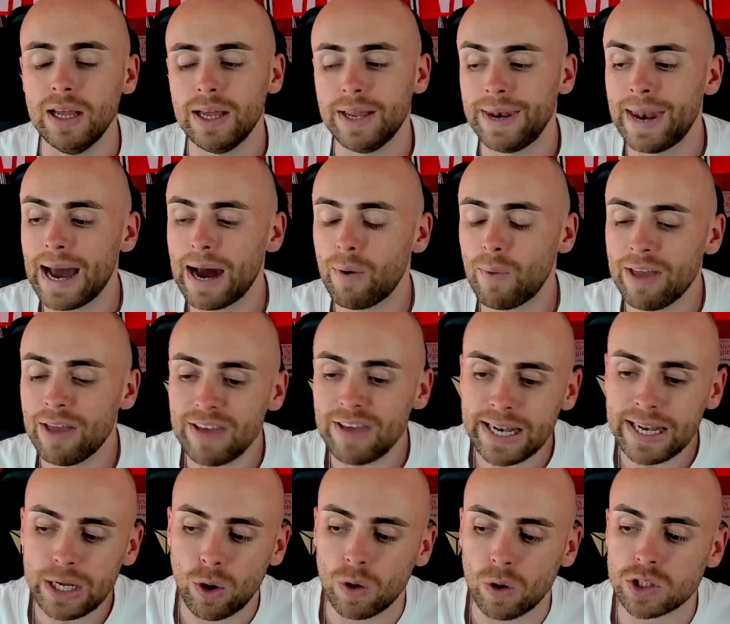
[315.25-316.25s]
Now, if
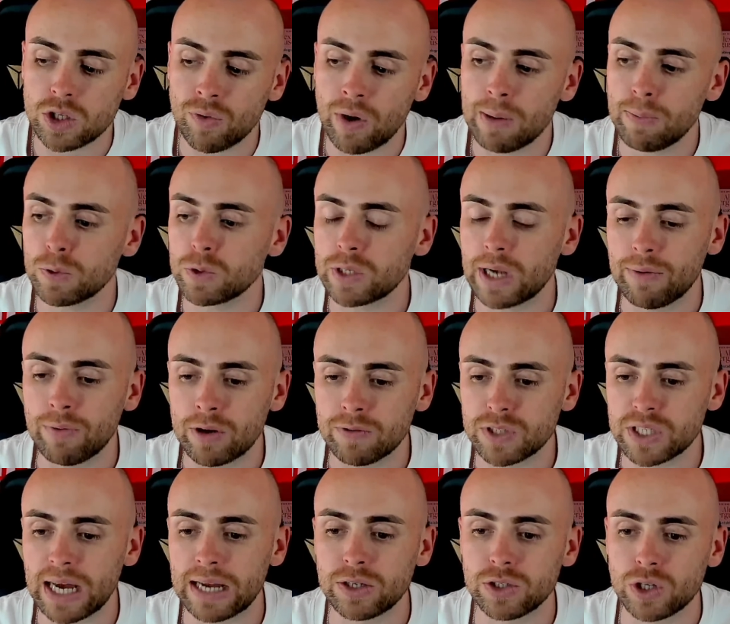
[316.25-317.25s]
Ineos are able to get rid of
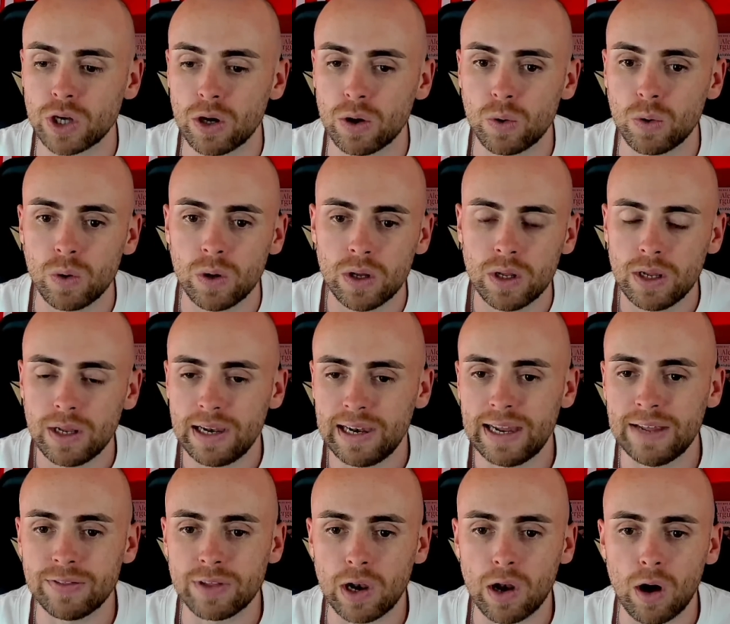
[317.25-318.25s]
Sancho,
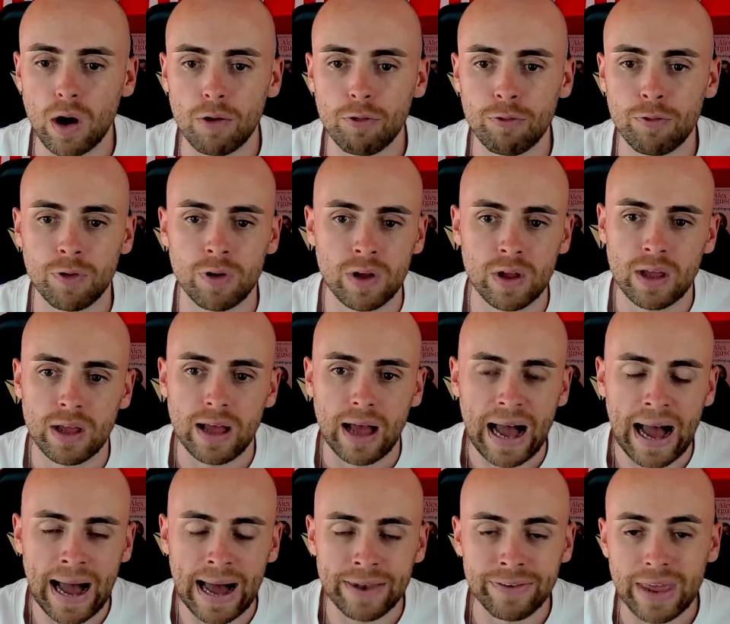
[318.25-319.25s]
Lindelof
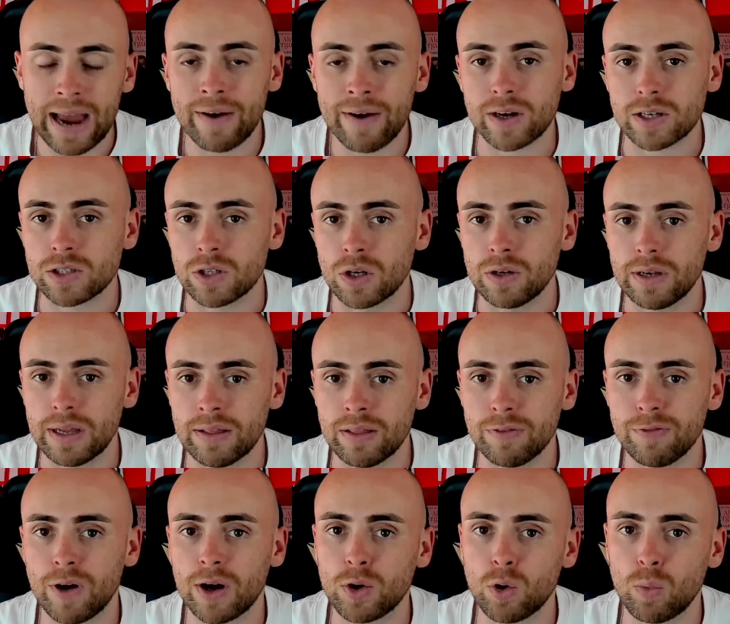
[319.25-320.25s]
and Eriksen in the
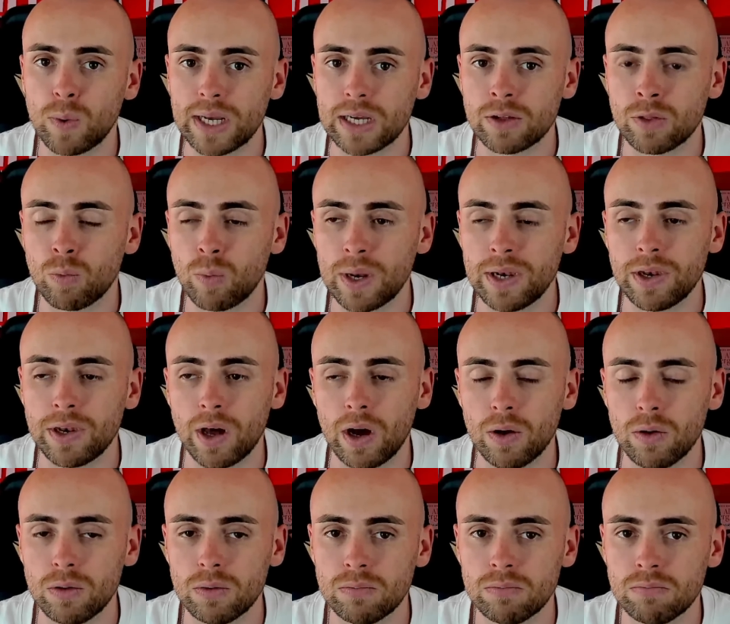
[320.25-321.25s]
final week of the
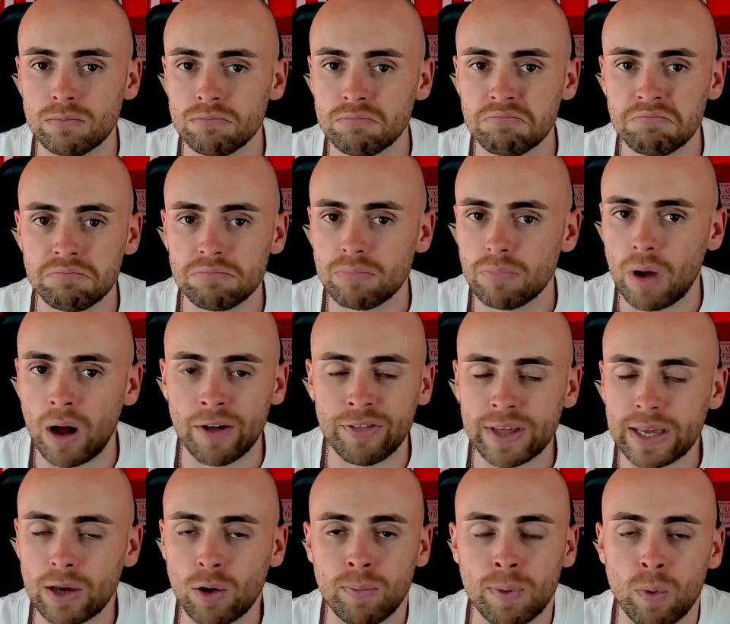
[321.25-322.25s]
window, I
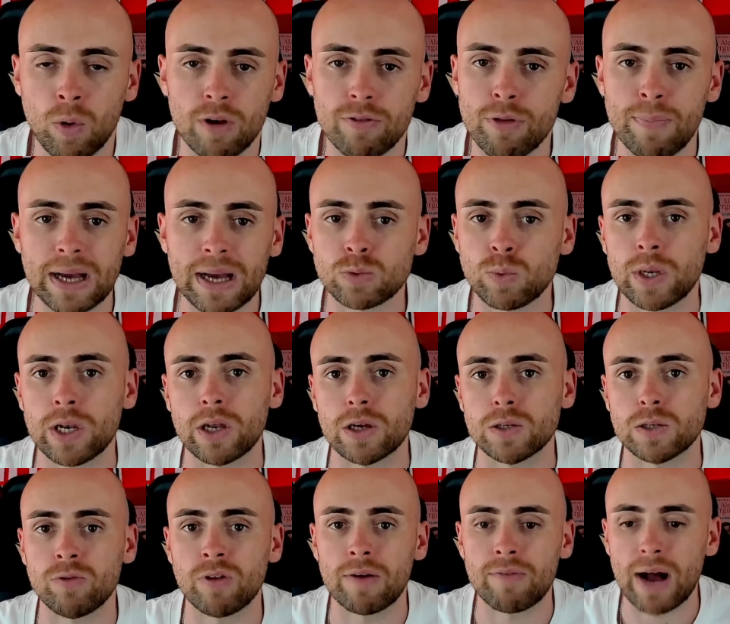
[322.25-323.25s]
think it will be one of the best
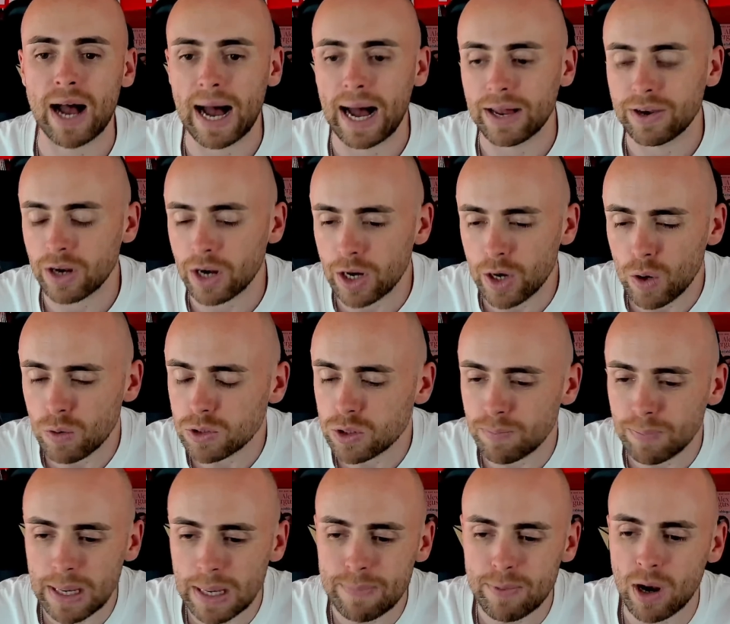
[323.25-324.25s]
windows we've ever had. And I know
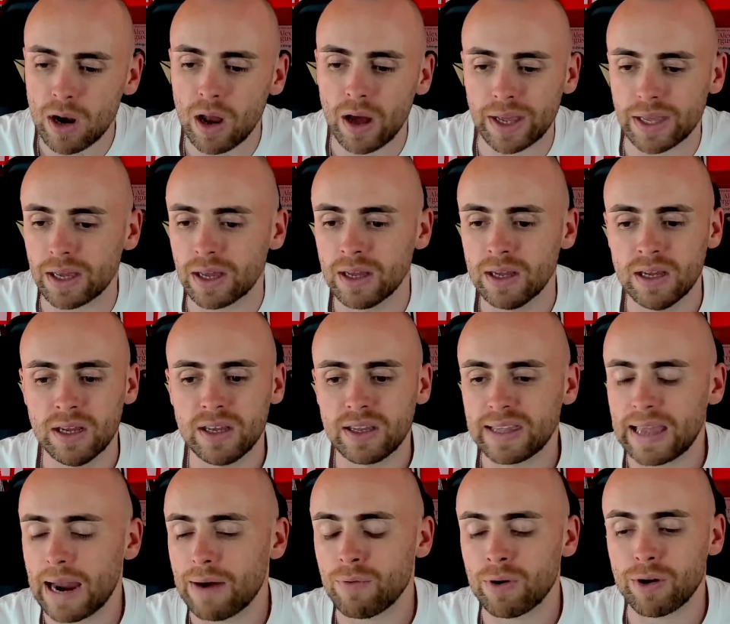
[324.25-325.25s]
some people are like,
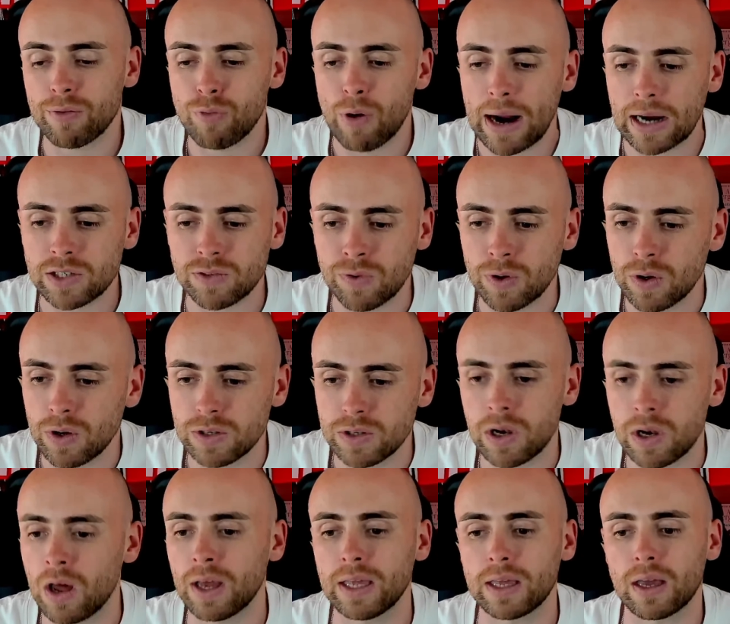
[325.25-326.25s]
get rid of Rashford.
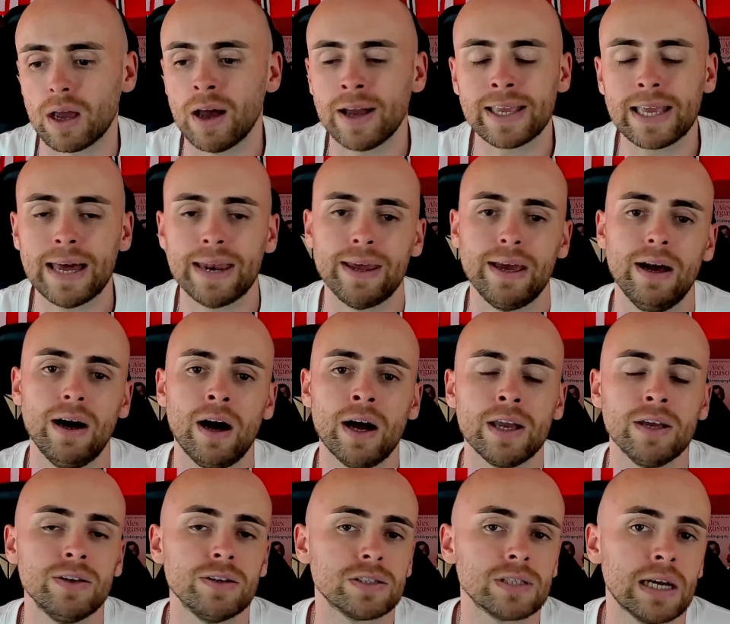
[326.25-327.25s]
Like, I get it. I
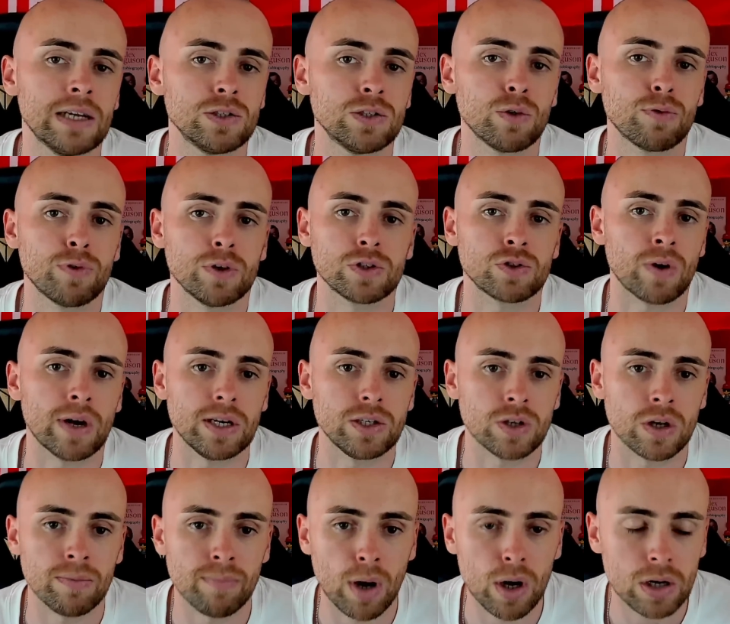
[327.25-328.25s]
understand your
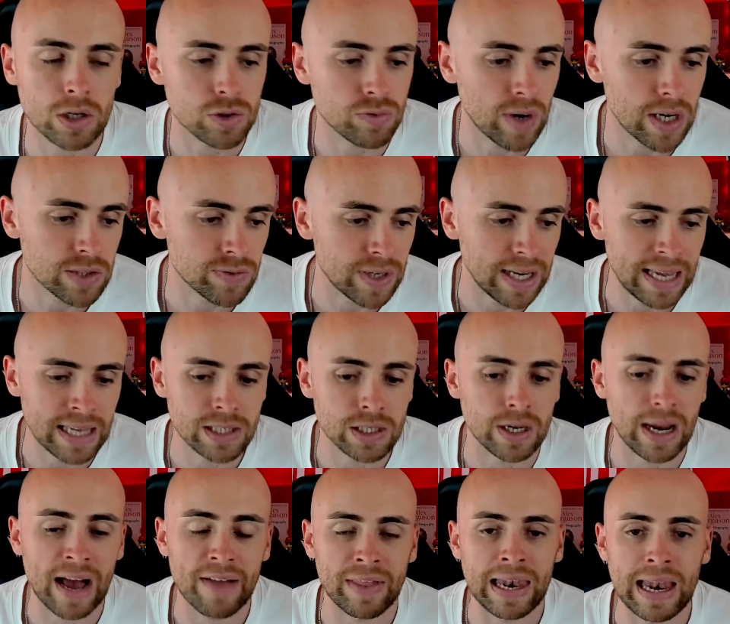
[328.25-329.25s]
frustration. Marcus Rashford
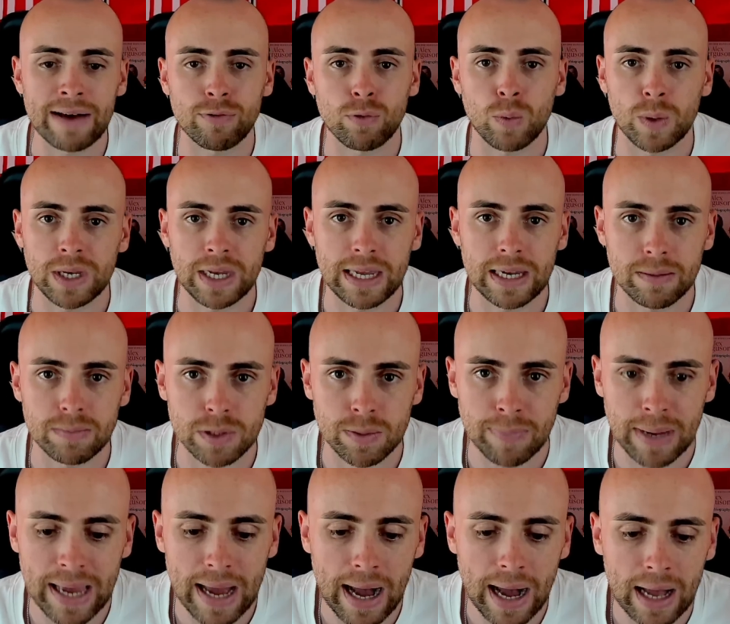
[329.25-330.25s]
isn't at the level we need him to
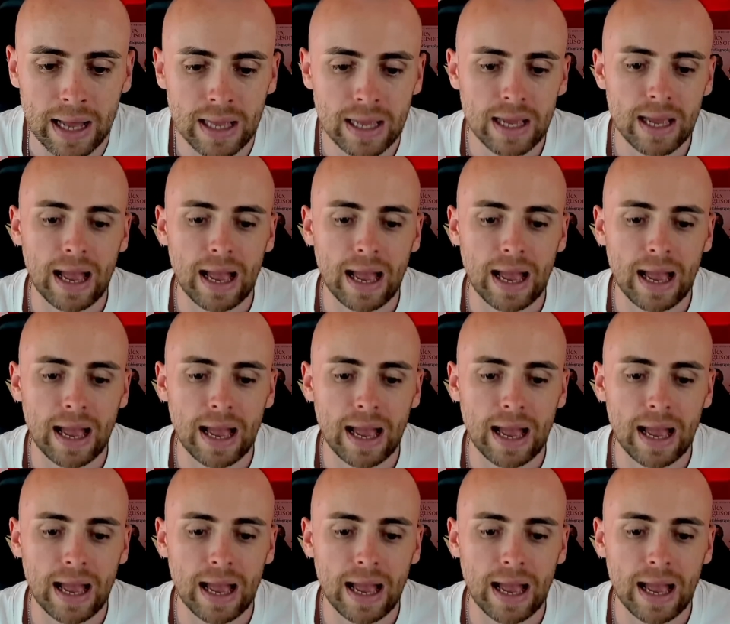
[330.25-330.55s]
be at.